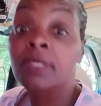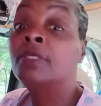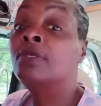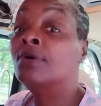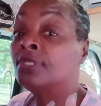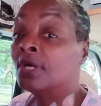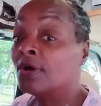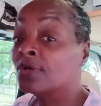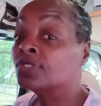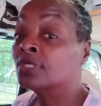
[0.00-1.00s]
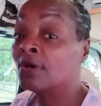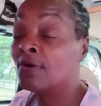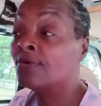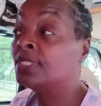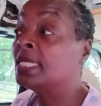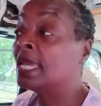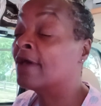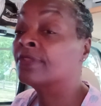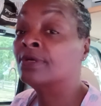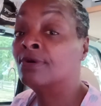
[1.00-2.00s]
Your dog should only
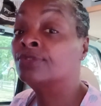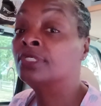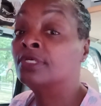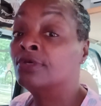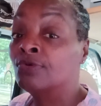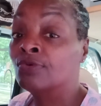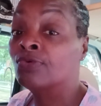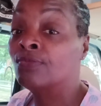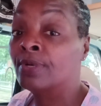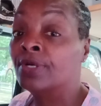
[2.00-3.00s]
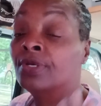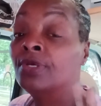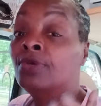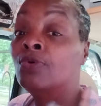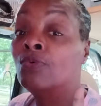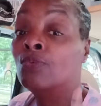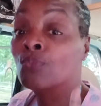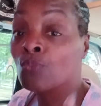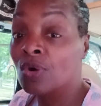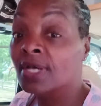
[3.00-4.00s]
have to go to the groomer
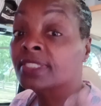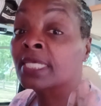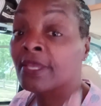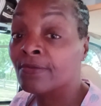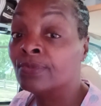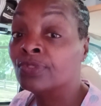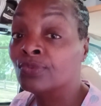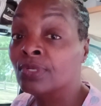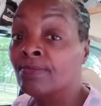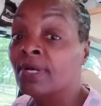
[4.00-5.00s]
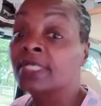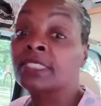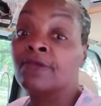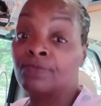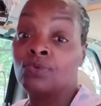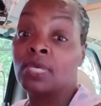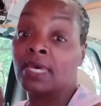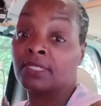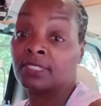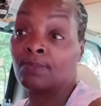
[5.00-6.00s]
once every 3 months if you
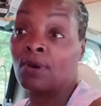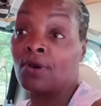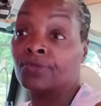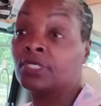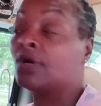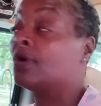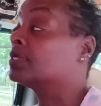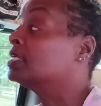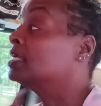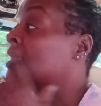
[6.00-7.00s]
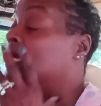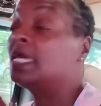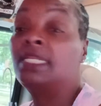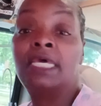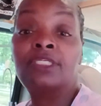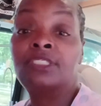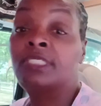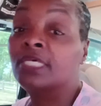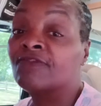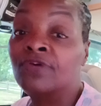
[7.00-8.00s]
got a small dog. And that's
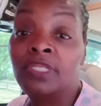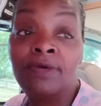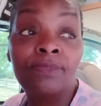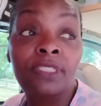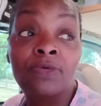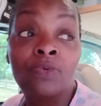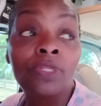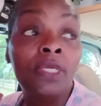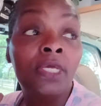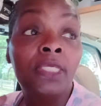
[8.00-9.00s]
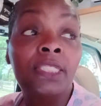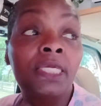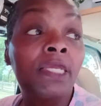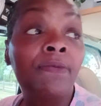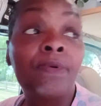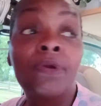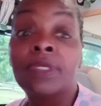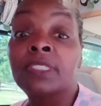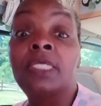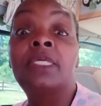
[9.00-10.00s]
just for them to give
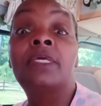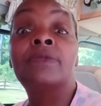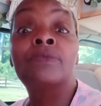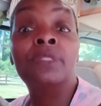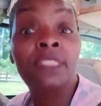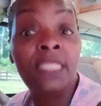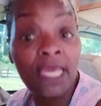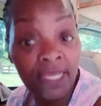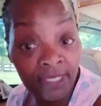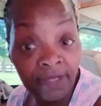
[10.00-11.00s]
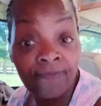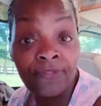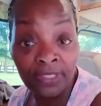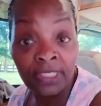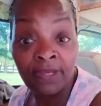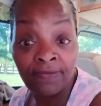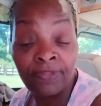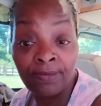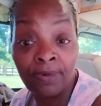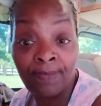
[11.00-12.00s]

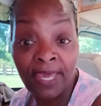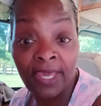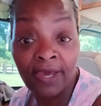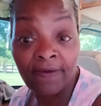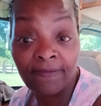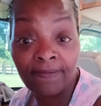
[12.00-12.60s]
them a bath,